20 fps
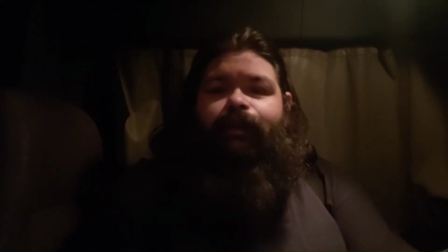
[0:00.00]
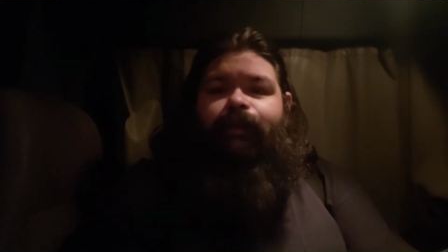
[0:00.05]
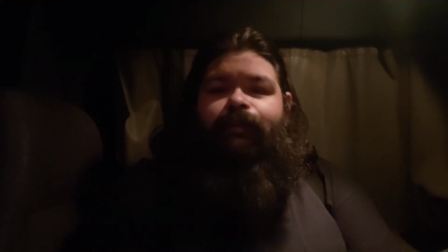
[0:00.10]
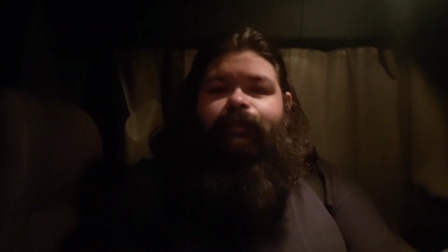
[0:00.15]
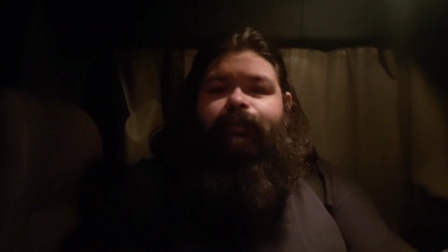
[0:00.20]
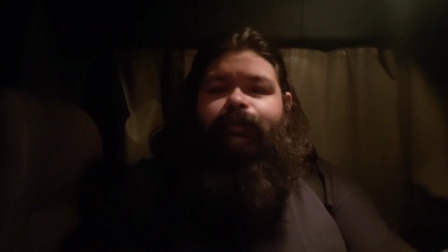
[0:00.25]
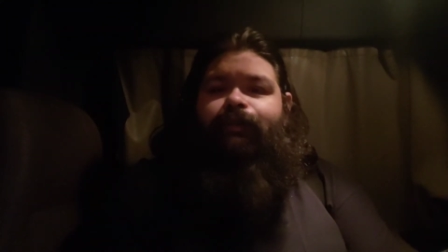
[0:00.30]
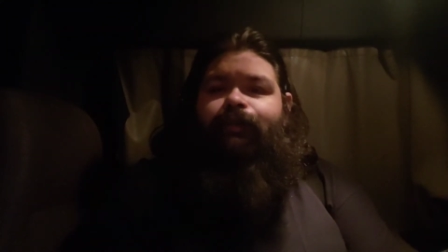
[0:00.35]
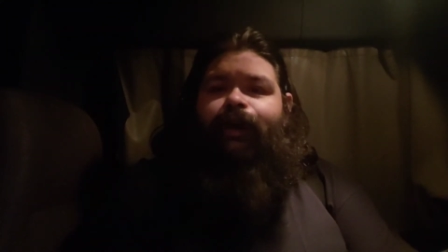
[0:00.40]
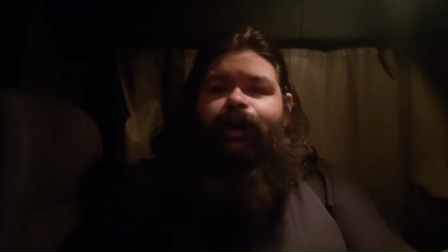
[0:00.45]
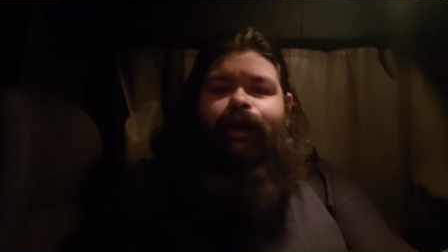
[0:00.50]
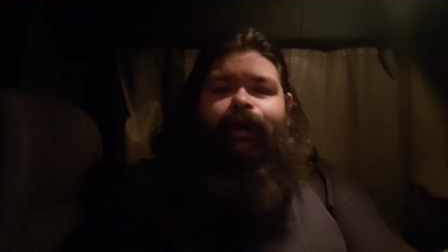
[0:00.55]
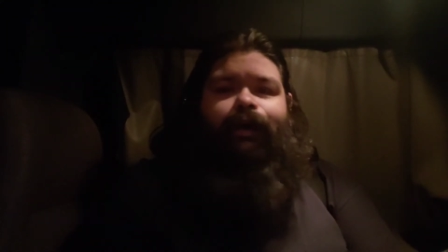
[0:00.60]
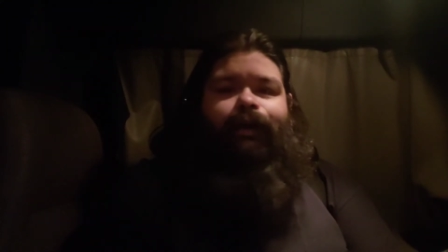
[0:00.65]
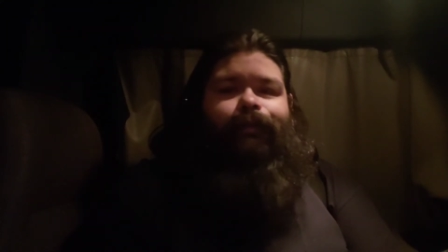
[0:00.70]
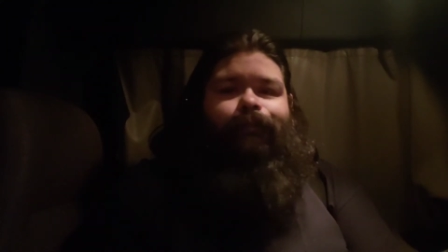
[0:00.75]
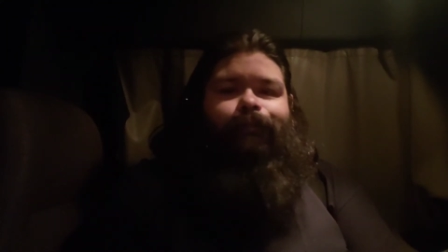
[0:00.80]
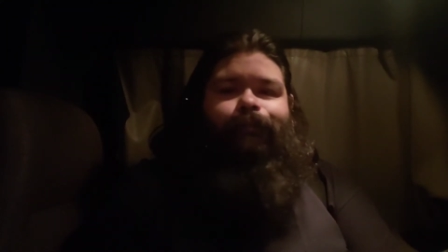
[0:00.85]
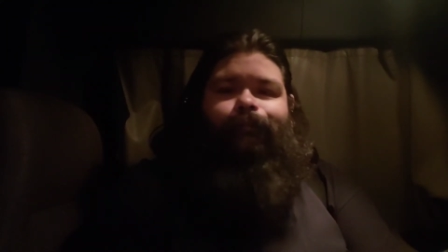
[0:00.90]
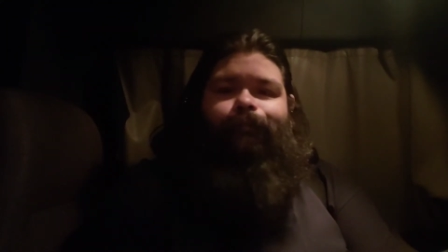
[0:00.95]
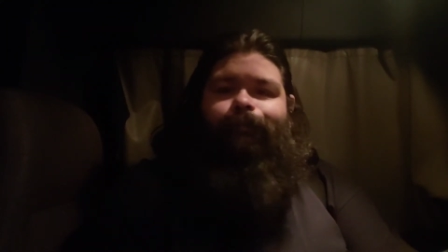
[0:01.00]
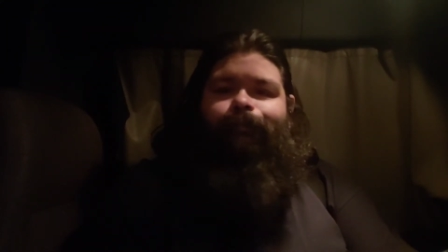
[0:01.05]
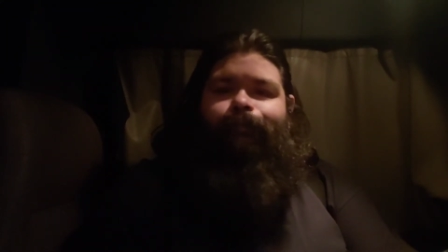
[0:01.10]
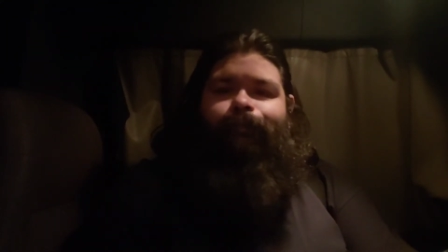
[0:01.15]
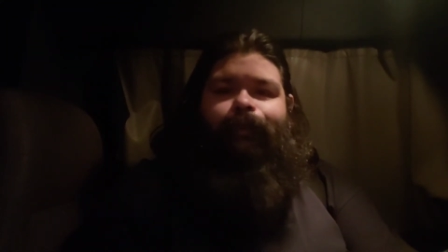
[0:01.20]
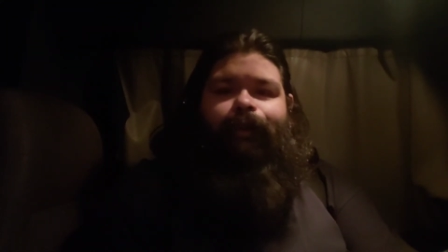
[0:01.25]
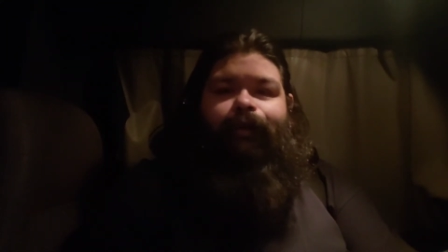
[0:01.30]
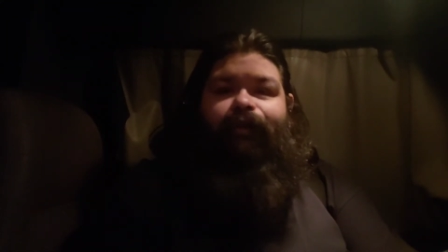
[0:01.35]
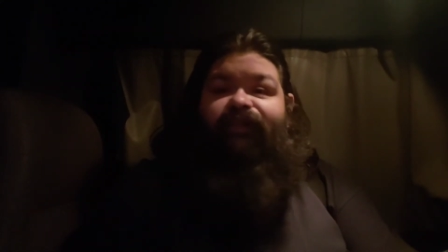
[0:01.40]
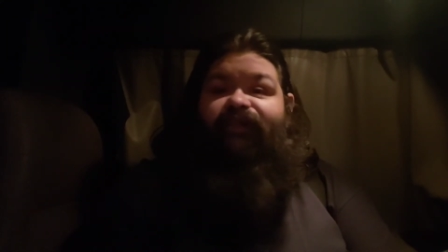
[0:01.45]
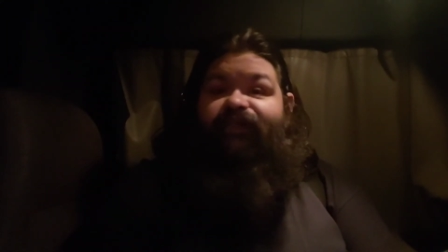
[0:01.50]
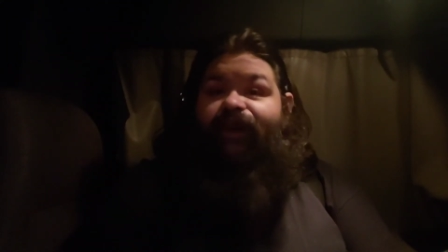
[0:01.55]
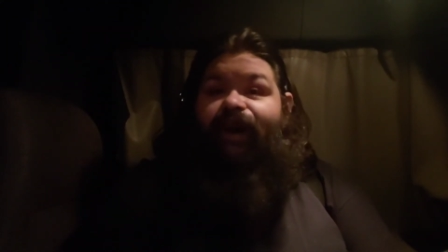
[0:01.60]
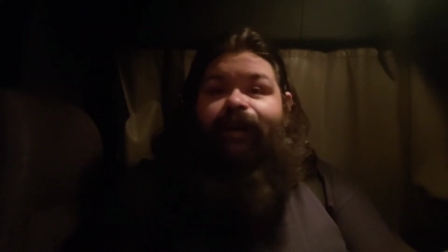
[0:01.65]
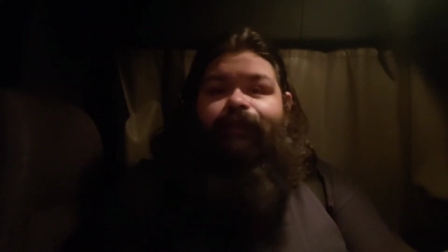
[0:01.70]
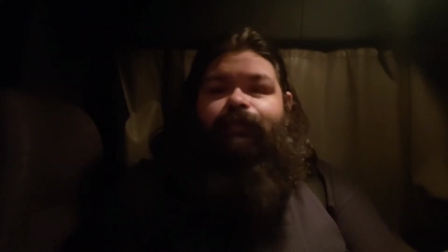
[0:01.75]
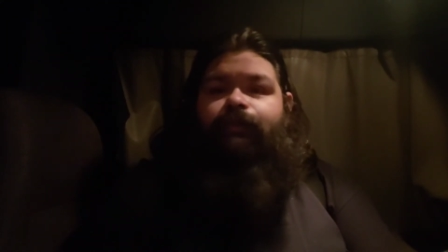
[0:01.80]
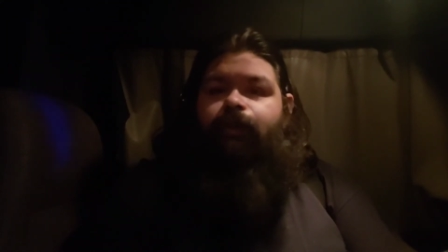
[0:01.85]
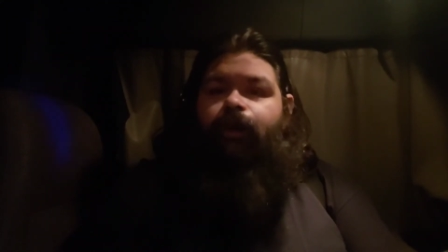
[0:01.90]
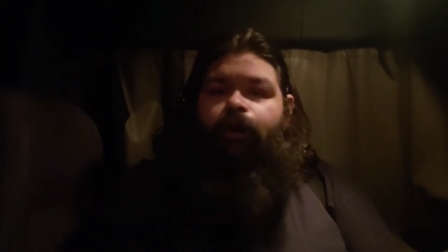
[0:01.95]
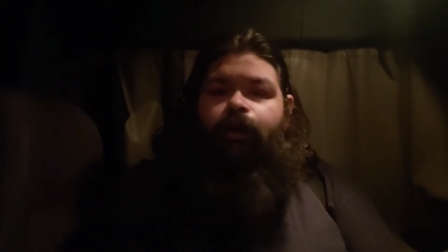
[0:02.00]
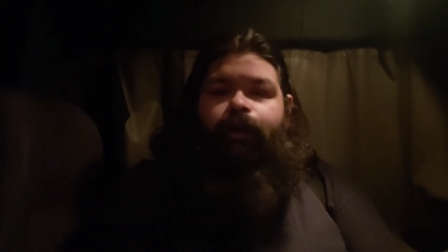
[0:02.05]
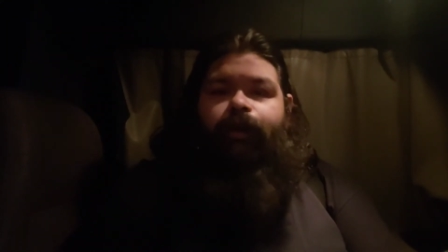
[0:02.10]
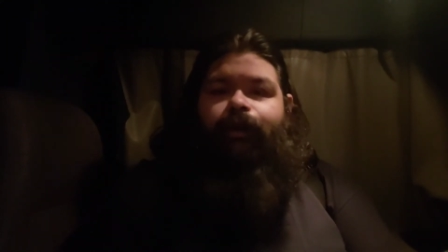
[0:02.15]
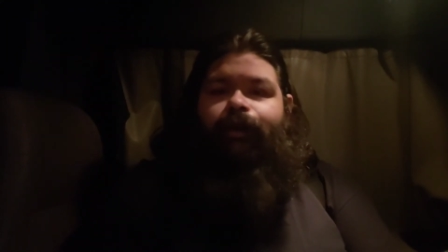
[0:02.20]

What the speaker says: It's not 5-star.